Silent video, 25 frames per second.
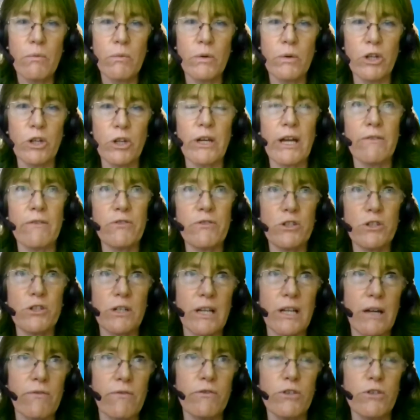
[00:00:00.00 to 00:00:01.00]
Will you have
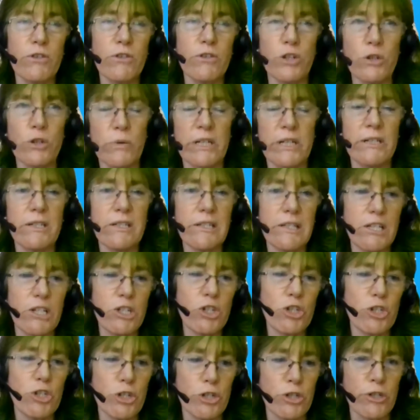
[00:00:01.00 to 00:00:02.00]
to have new ones
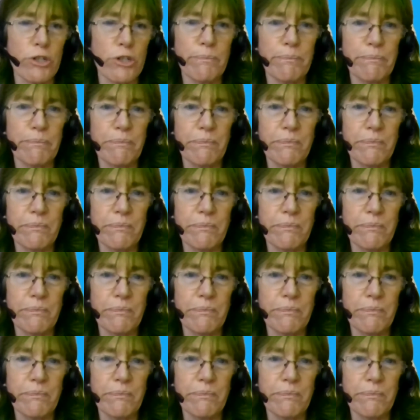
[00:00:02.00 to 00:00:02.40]
each year?